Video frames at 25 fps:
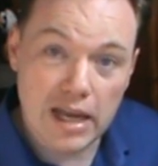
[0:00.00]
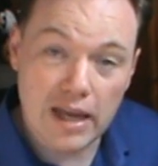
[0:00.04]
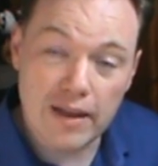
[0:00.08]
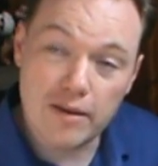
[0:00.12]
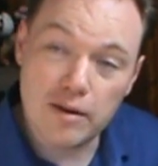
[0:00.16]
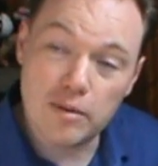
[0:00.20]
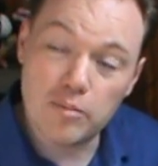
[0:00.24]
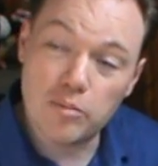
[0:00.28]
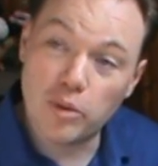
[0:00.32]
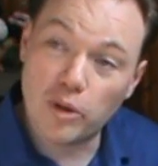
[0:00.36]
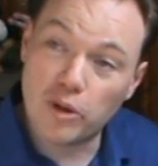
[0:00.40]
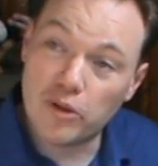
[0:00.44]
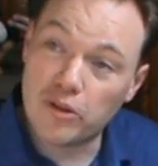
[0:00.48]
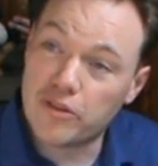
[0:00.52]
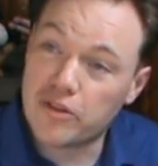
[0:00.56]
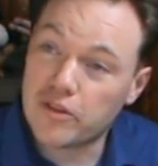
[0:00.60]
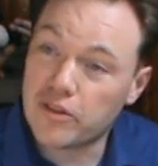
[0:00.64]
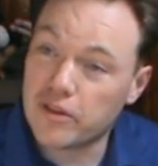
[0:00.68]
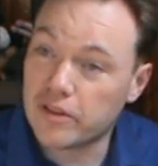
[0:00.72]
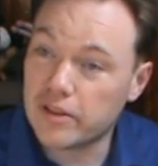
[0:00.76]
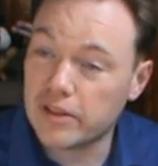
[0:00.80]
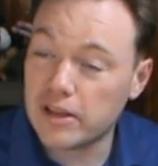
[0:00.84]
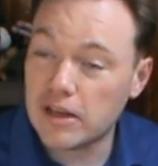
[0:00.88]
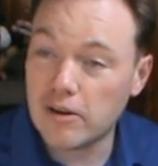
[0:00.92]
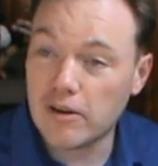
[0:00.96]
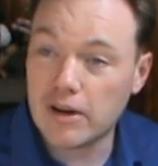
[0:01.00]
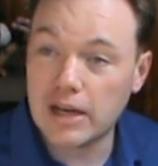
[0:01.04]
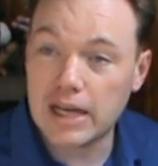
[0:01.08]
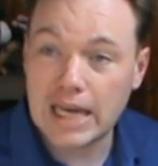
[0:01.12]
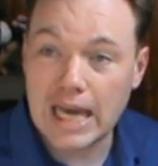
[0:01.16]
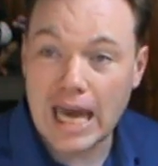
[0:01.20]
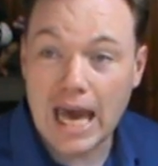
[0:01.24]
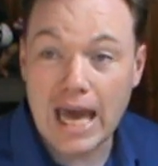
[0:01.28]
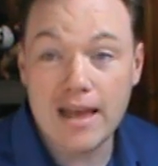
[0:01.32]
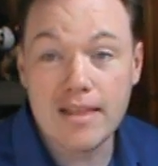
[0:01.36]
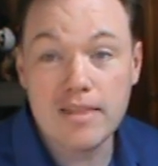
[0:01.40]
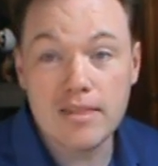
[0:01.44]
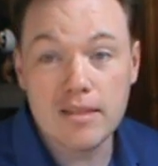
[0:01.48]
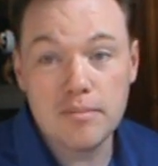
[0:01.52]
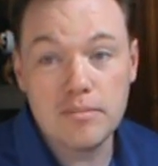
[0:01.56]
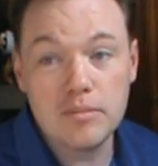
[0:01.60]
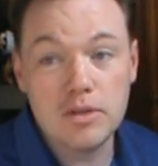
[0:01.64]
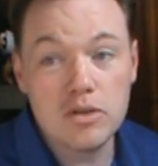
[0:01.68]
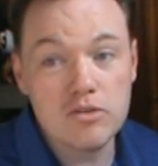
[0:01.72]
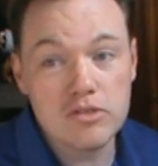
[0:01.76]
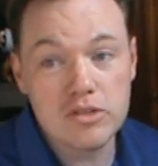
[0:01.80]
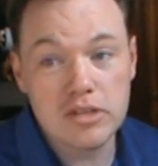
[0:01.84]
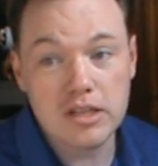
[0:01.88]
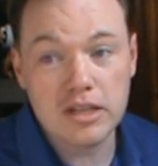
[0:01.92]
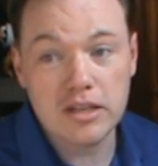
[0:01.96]
And both the lyric and the
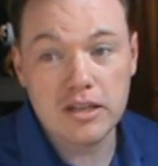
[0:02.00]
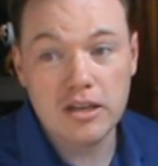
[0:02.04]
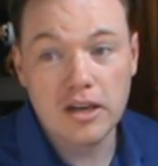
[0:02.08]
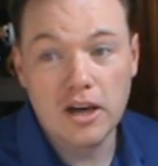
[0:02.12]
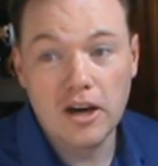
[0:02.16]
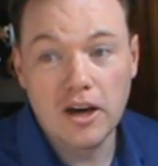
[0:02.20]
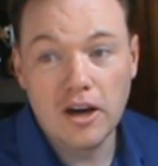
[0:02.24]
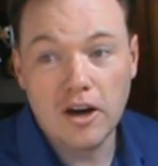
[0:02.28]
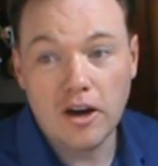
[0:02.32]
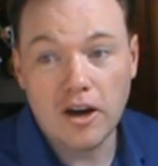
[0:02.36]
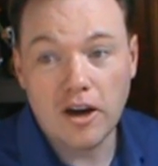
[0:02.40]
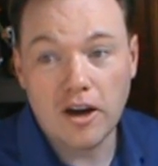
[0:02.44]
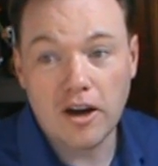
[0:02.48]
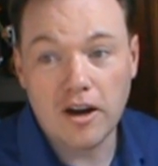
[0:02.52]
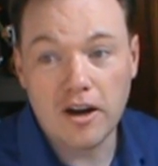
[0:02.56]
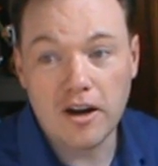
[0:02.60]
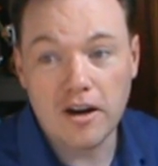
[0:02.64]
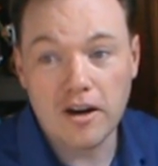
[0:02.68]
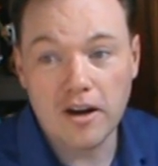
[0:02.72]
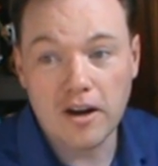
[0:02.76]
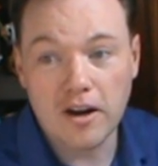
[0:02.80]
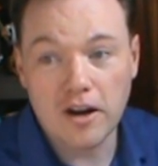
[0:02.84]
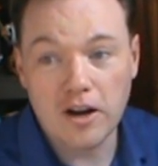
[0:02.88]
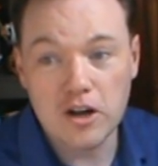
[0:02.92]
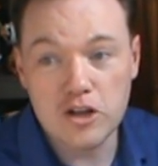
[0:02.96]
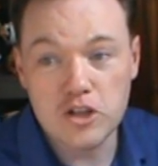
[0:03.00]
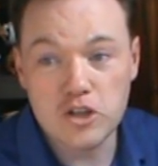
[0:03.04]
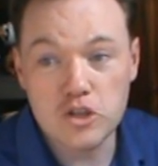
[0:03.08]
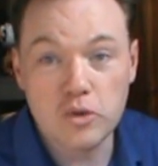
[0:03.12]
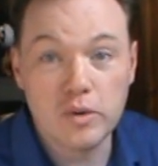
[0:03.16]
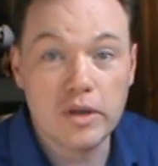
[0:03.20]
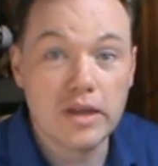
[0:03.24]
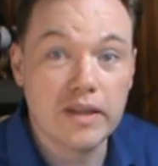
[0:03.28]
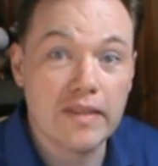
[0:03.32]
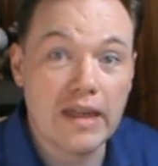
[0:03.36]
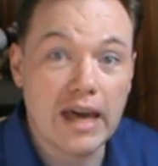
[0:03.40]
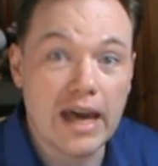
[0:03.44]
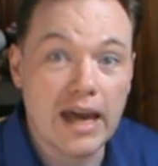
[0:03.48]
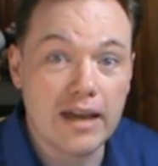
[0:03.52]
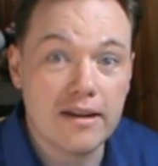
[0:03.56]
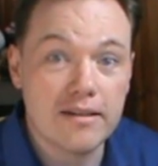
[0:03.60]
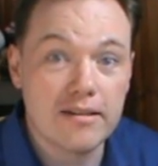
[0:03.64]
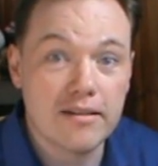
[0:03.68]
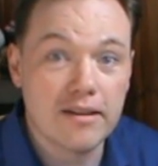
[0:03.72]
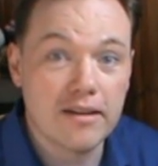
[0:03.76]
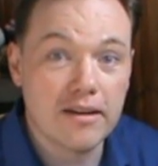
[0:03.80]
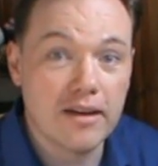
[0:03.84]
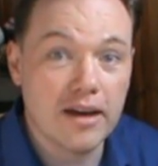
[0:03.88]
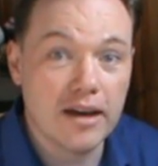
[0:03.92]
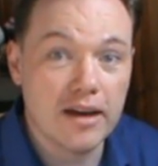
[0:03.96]
music are doing
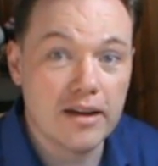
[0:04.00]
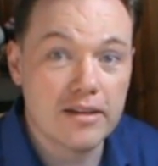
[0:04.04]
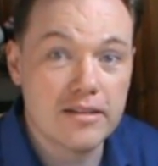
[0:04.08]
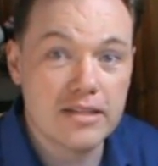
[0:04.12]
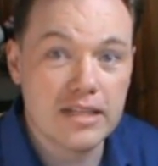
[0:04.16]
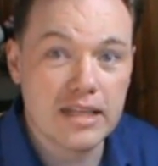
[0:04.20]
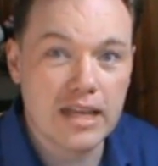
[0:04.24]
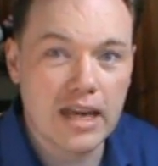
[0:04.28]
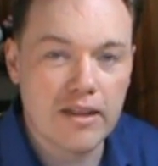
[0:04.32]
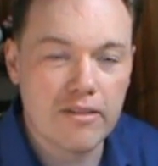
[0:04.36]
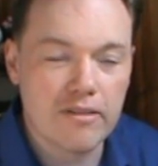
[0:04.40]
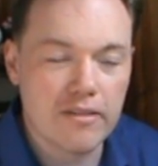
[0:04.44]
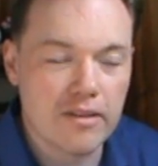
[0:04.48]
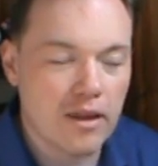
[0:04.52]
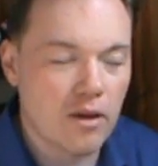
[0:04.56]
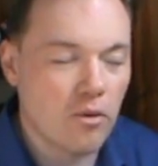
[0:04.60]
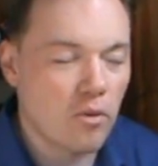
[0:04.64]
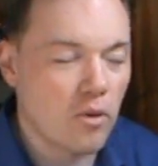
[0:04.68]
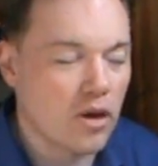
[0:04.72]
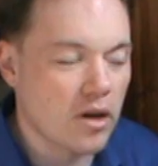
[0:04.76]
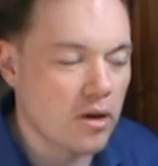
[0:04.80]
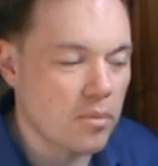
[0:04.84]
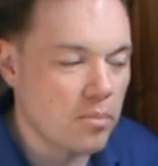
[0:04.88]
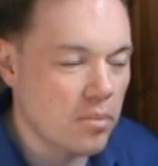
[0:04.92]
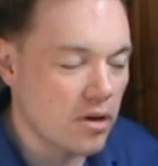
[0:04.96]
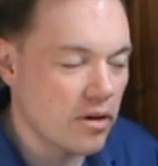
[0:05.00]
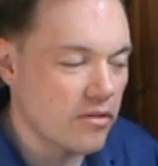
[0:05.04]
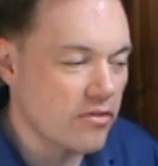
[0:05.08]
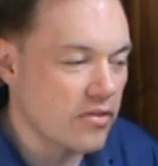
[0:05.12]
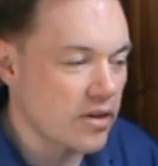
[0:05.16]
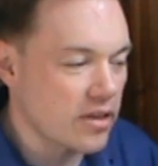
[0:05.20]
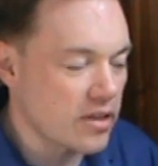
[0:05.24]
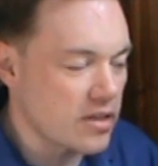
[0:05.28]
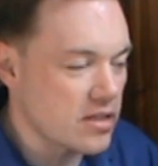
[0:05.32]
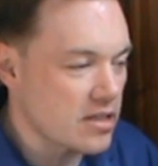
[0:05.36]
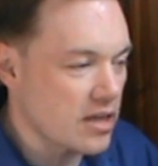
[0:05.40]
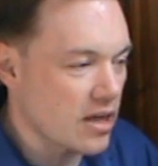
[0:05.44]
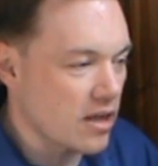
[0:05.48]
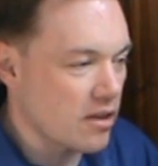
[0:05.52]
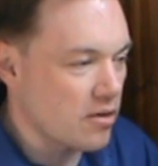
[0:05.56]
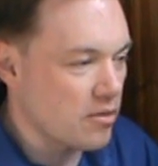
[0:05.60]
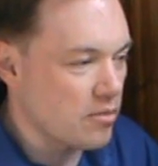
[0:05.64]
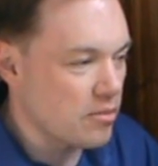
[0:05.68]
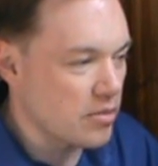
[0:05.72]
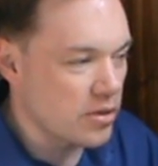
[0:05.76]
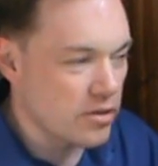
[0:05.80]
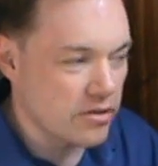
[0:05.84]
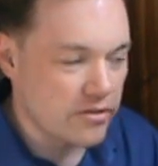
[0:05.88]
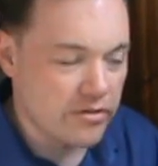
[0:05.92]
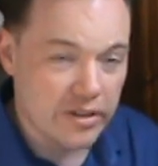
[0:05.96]
that together. They work perfectly together
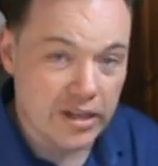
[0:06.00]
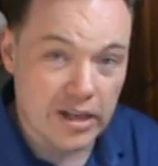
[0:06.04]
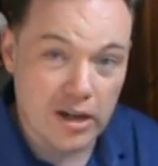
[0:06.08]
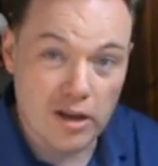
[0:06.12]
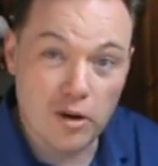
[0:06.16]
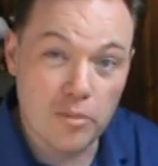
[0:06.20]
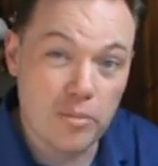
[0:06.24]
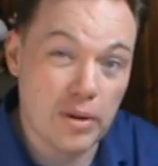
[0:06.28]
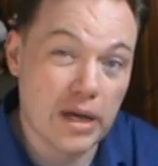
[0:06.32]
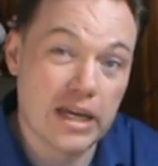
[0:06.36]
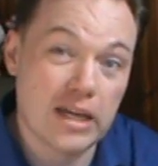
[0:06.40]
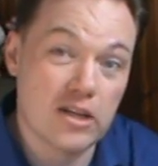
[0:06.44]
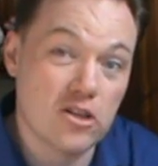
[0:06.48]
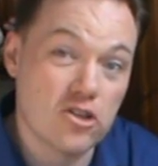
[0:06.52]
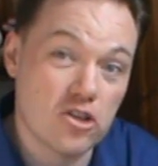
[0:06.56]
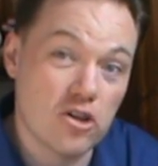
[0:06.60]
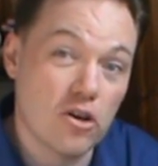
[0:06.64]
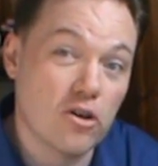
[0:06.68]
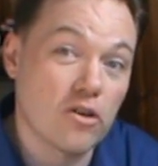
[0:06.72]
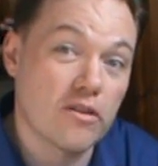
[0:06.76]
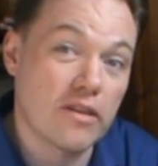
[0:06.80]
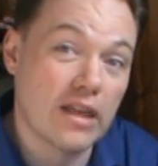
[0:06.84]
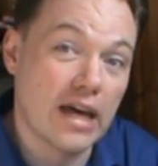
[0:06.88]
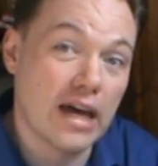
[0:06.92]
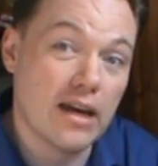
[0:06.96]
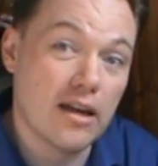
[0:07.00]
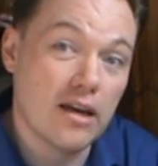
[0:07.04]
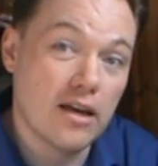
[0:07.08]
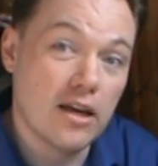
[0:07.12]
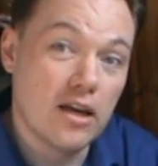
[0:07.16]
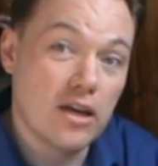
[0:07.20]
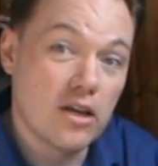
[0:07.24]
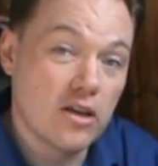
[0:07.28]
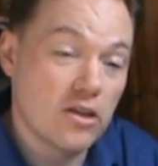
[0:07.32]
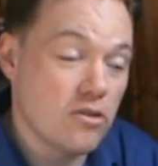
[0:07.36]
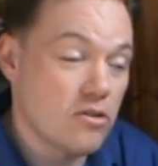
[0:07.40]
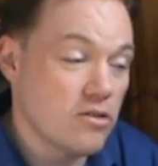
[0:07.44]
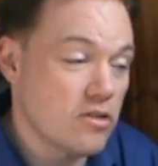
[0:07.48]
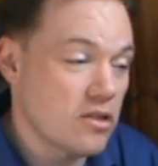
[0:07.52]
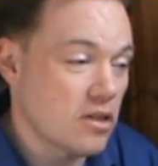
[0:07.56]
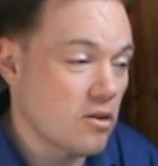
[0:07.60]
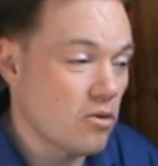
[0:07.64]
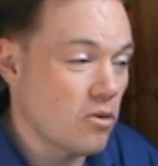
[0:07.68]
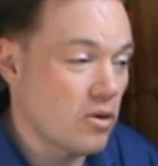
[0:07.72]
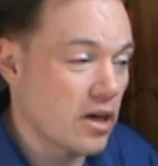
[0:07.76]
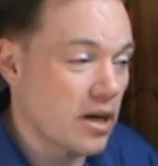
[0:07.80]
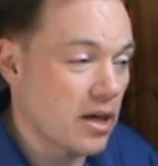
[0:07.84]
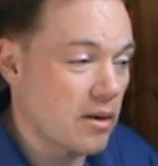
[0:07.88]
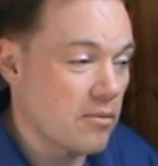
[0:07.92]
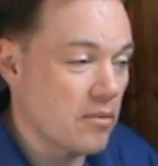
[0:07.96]
and beautifully. I hope I can show you that using
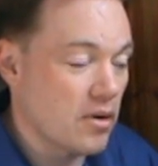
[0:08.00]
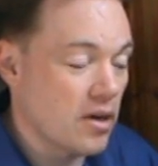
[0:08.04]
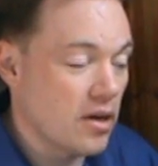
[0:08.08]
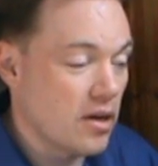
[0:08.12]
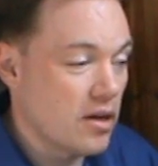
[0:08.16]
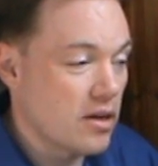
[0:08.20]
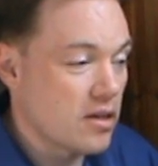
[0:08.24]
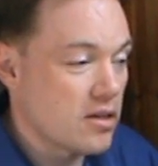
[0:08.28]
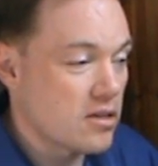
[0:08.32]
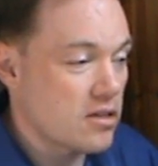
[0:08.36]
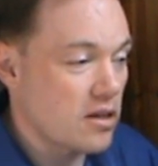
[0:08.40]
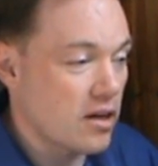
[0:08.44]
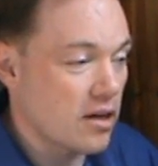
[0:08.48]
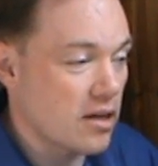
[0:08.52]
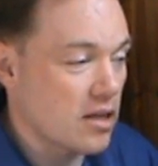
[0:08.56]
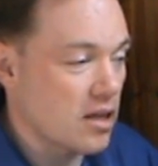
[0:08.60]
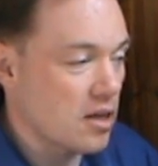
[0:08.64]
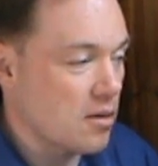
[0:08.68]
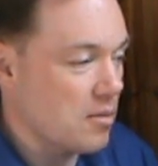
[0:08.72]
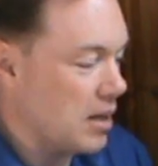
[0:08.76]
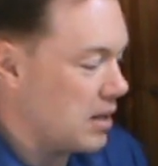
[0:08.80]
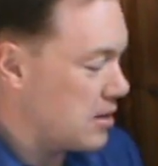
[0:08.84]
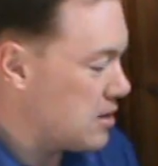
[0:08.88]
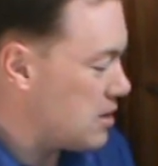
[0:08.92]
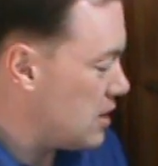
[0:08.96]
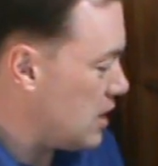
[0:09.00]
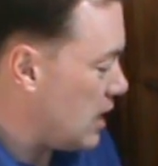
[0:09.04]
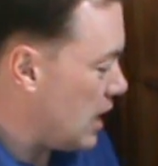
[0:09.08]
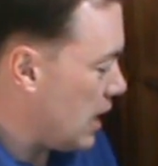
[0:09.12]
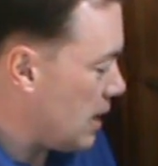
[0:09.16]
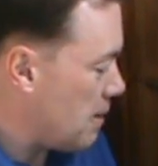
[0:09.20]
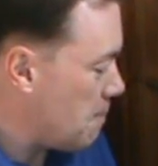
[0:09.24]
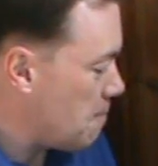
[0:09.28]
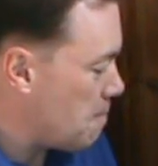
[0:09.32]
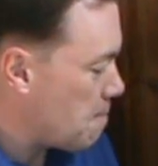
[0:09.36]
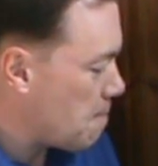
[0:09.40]
what I'm talking about today.